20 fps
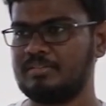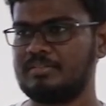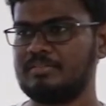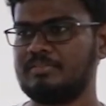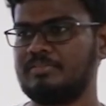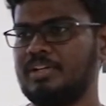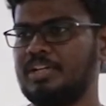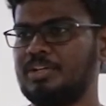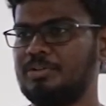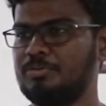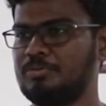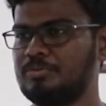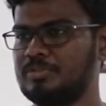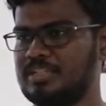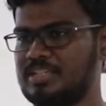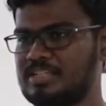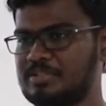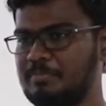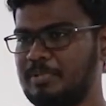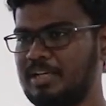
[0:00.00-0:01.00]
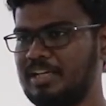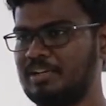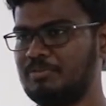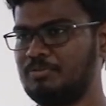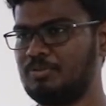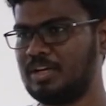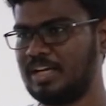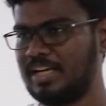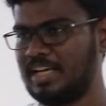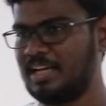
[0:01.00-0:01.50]
where you just build
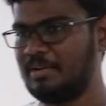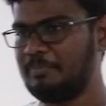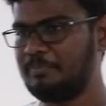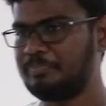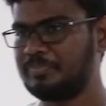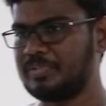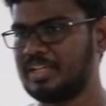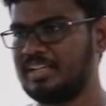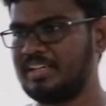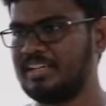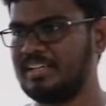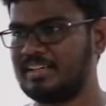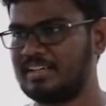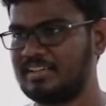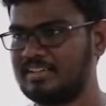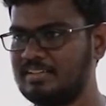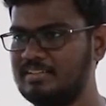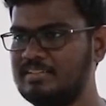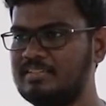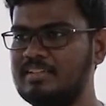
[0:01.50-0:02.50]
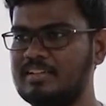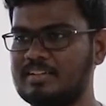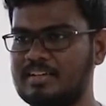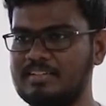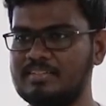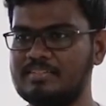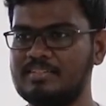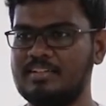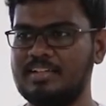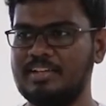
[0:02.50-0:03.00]
one app and it
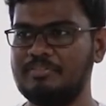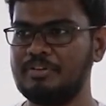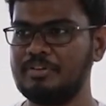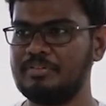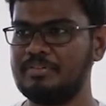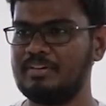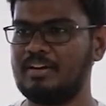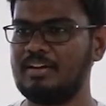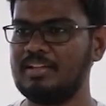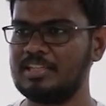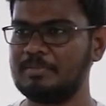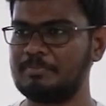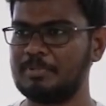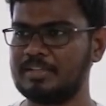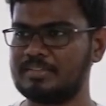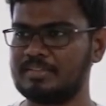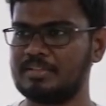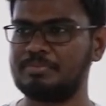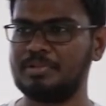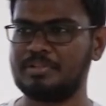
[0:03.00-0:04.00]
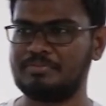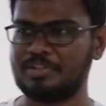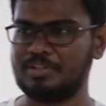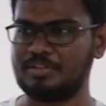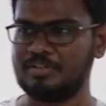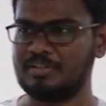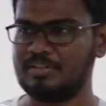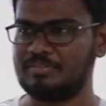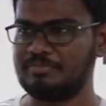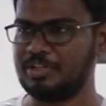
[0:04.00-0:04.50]
runs on all the places where
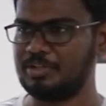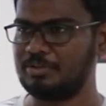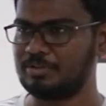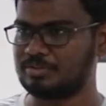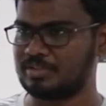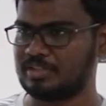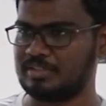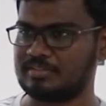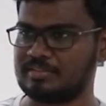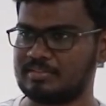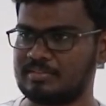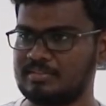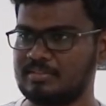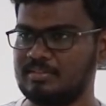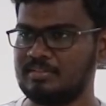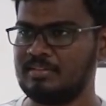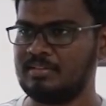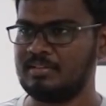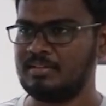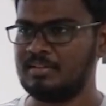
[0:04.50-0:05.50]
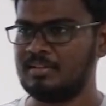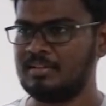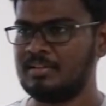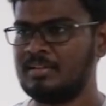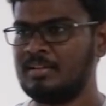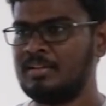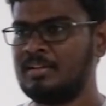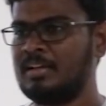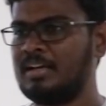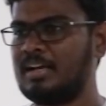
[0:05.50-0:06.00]
Windows runs.
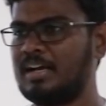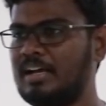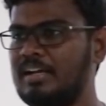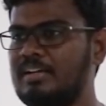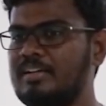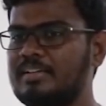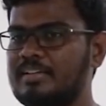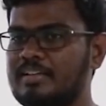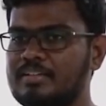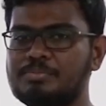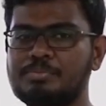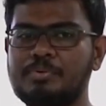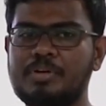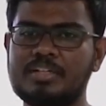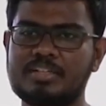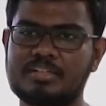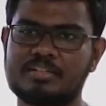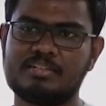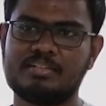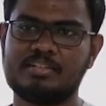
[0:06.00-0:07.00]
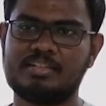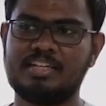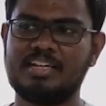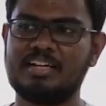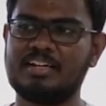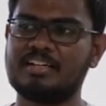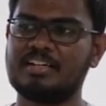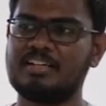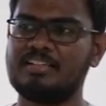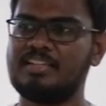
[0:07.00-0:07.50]
And guess what?
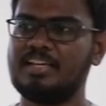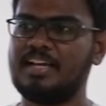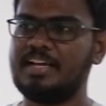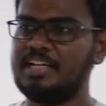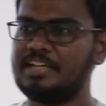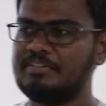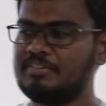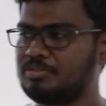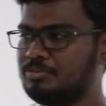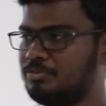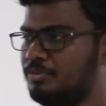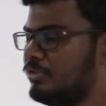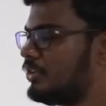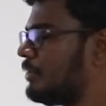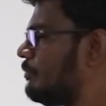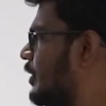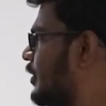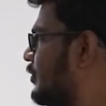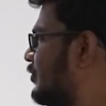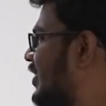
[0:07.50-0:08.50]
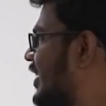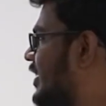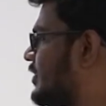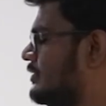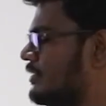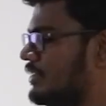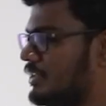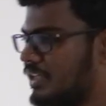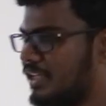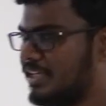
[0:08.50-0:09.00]
The idea was so similar to
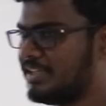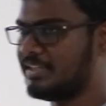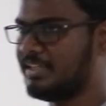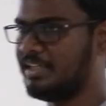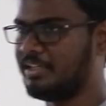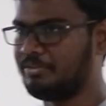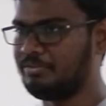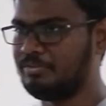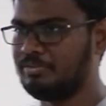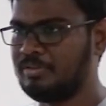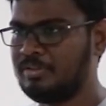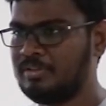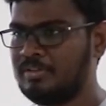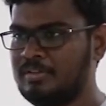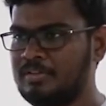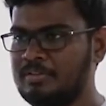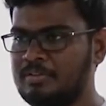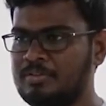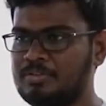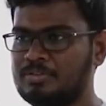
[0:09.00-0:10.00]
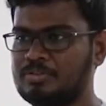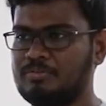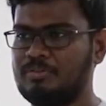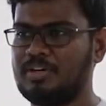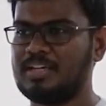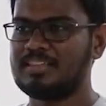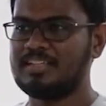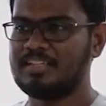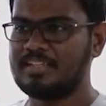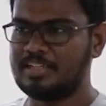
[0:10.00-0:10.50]
actual React Native. So
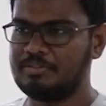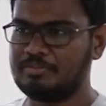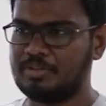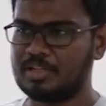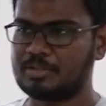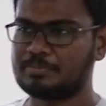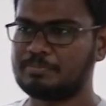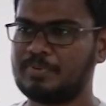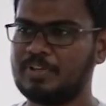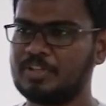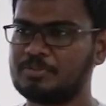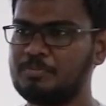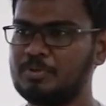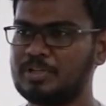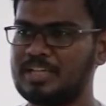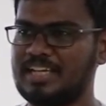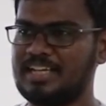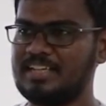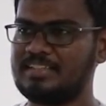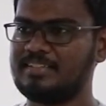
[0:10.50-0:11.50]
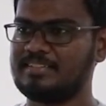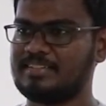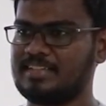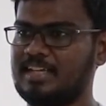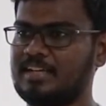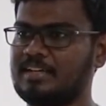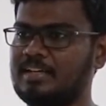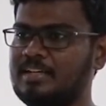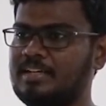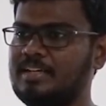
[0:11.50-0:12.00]
what they did was, Facebook had this
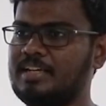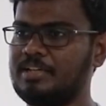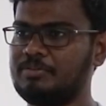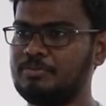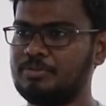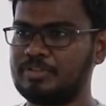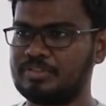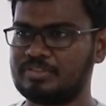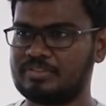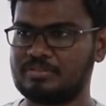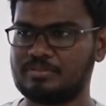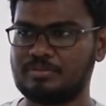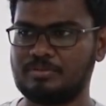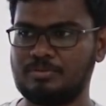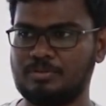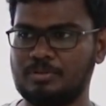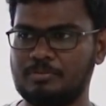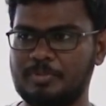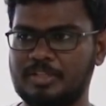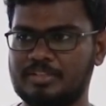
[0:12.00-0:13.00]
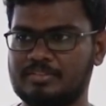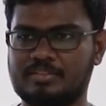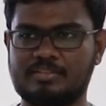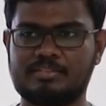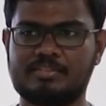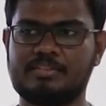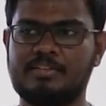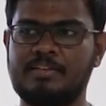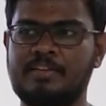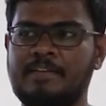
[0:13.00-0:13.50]
Android and iOS code
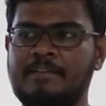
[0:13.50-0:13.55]
bases.